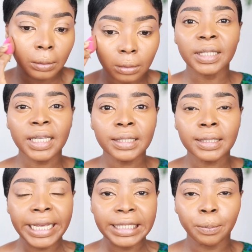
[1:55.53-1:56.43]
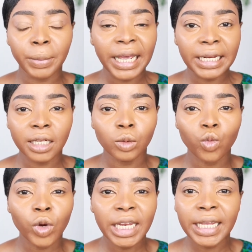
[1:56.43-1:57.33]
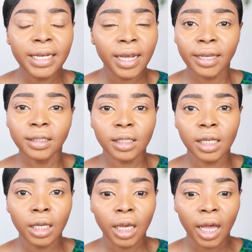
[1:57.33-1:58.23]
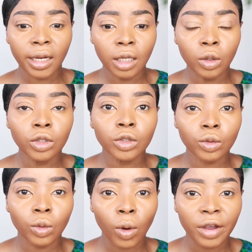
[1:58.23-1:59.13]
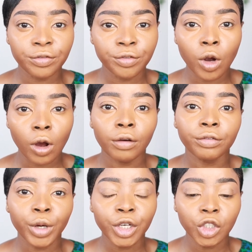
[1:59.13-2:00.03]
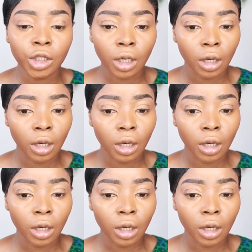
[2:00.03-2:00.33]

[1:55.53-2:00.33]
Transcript: This is blending really nicely and it looks quite full coverage.